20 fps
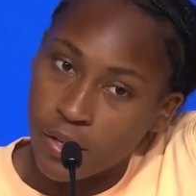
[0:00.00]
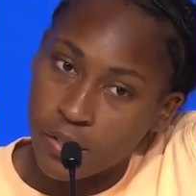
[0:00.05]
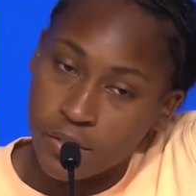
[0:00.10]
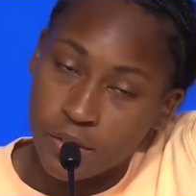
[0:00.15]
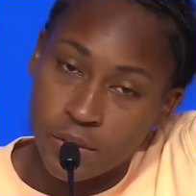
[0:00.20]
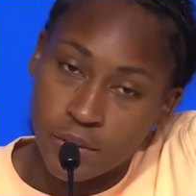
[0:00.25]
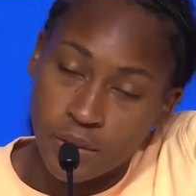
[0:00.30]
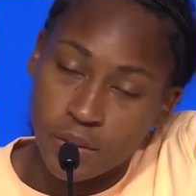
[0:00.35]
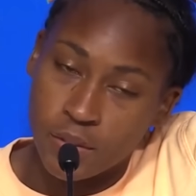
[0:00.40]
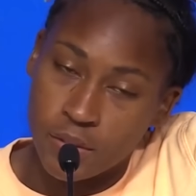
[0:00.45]
I
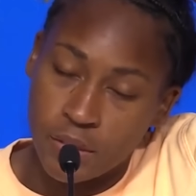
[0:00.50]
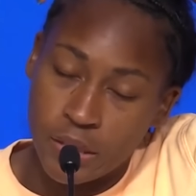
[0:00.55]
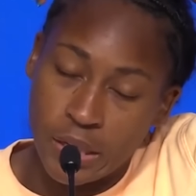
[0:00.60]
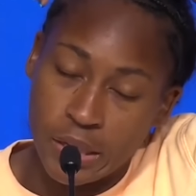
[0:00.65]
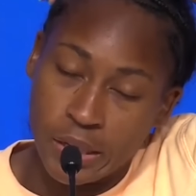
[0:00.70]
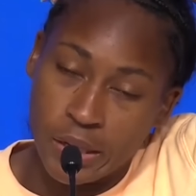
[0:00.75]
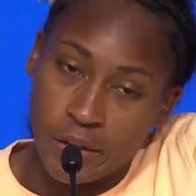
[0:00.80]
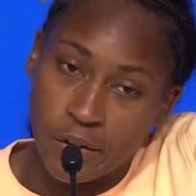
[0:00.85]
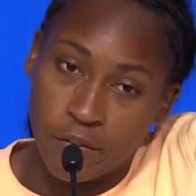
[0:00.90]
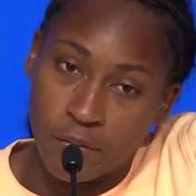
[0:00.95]
just didn't
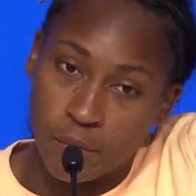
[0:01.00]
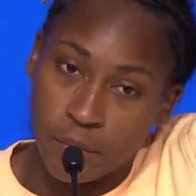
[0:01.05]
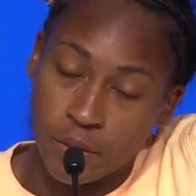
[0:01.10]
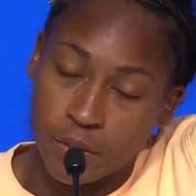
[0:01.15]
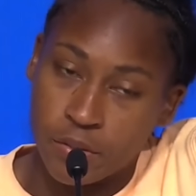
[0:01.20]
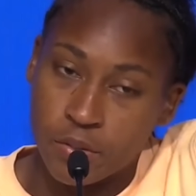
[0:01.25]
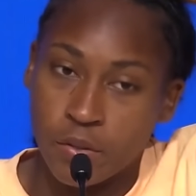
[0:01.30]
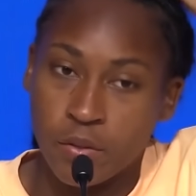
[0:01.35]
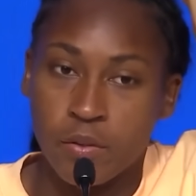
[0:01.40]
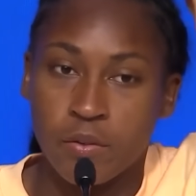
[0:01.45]
take care of my
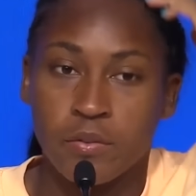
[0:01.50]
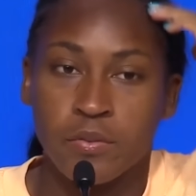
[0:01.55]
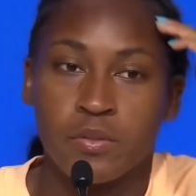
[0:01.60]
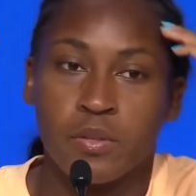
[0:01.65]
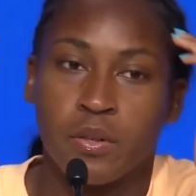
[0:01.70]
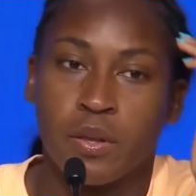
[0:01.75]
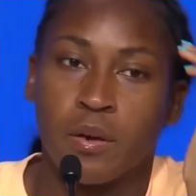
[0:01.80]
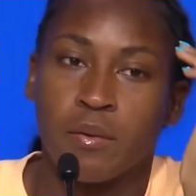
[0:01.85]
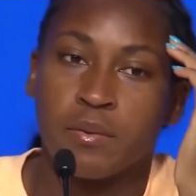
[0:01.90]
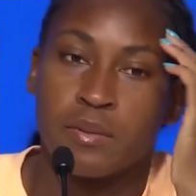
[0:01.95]
serve,
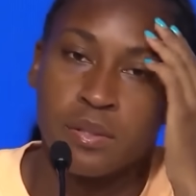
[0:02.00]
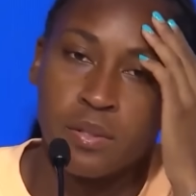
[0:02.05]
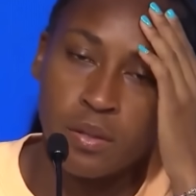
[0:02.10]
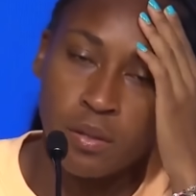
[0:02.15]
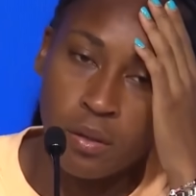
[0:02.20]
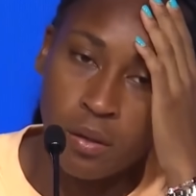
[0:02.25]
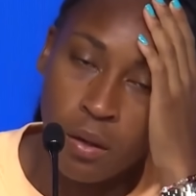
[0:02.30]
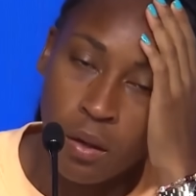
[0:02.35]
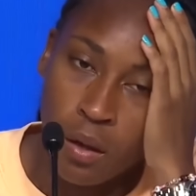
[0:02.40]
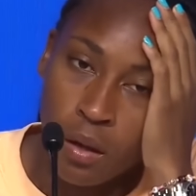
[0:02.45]
so that was
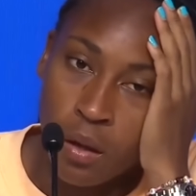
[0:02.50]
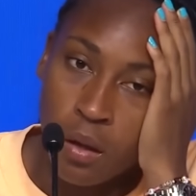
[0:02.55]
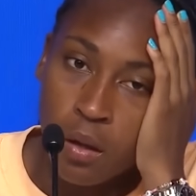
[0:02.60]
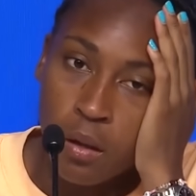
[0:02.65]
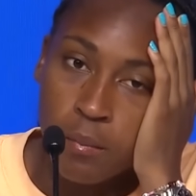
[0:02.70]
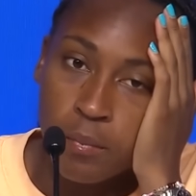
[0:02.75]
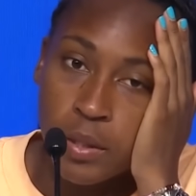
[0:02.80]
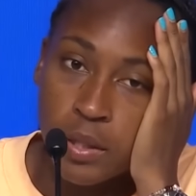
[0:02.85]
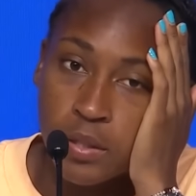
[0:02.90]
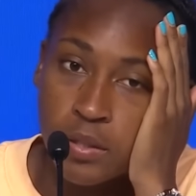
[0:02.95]
the
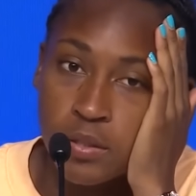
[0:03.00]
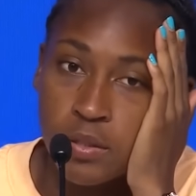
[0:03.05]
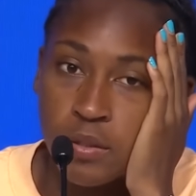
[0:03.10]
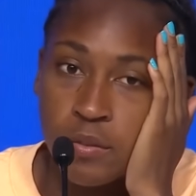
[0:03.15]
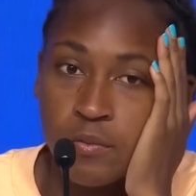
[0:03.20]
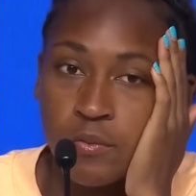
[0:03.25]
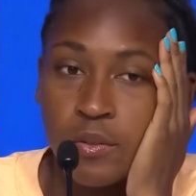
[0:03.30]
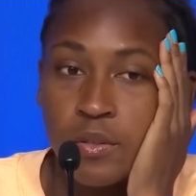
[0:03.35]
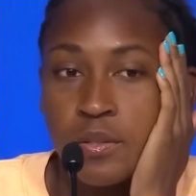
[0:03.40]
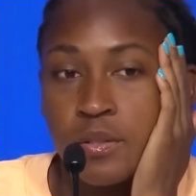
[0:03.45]
biggest
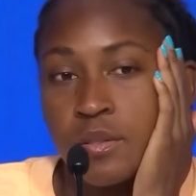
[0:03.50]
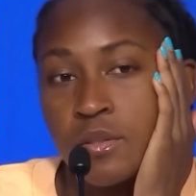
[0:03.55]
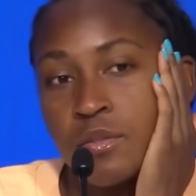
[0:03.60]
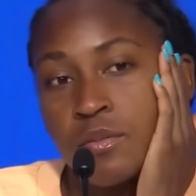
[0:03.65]
difference.